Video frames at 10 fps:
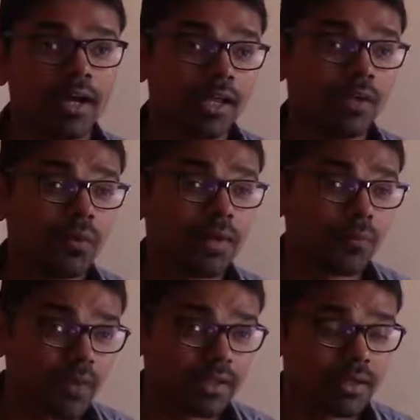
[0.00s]
Hello
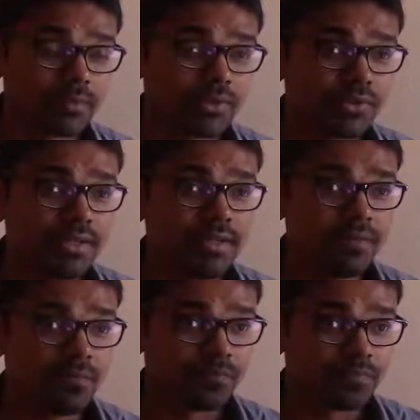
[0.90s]
and welcome to
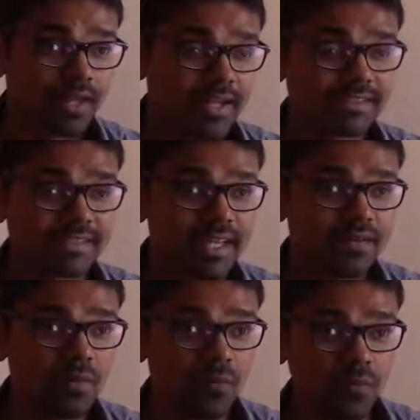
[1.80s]
the
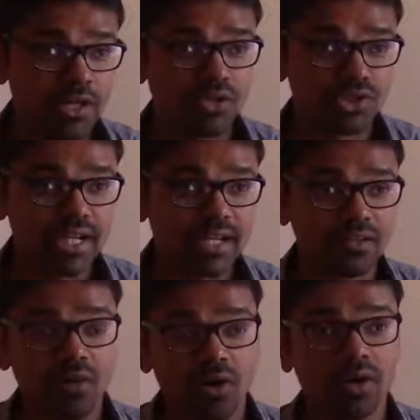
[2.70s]
Ansand video
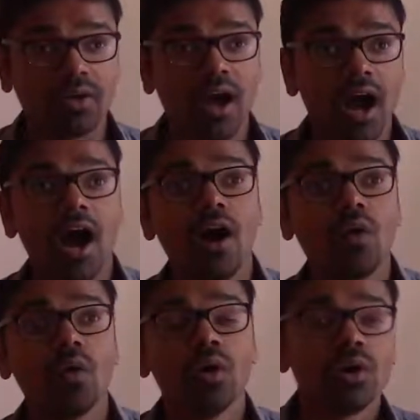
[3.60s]
channel on
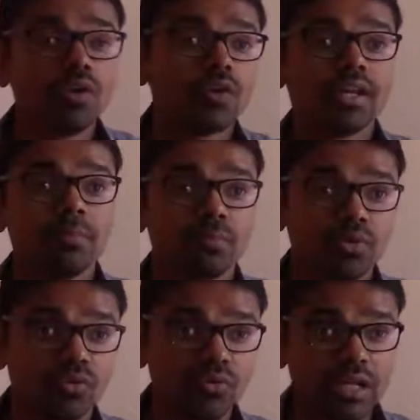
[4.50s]
how you can
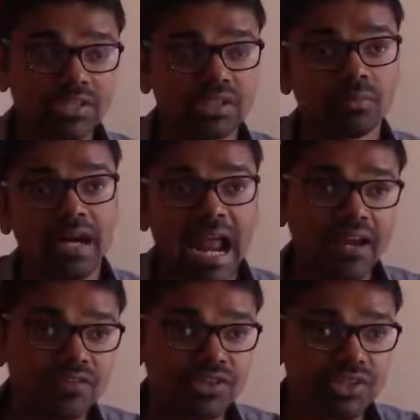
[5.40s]
improve customer
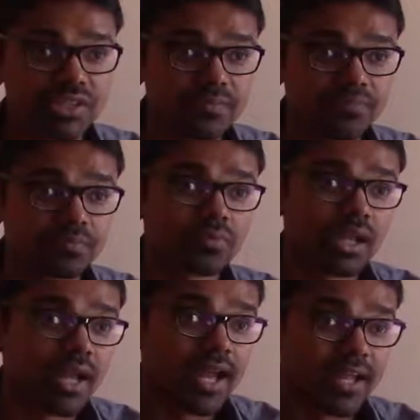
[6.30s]
acquisition
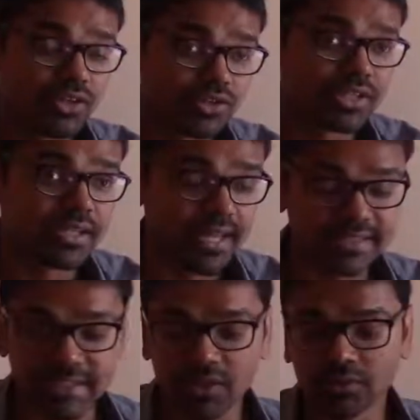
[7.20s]
using
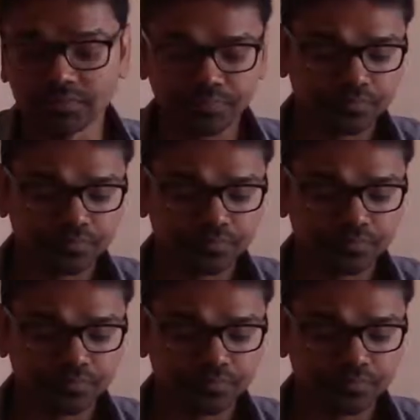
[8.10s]
SEO.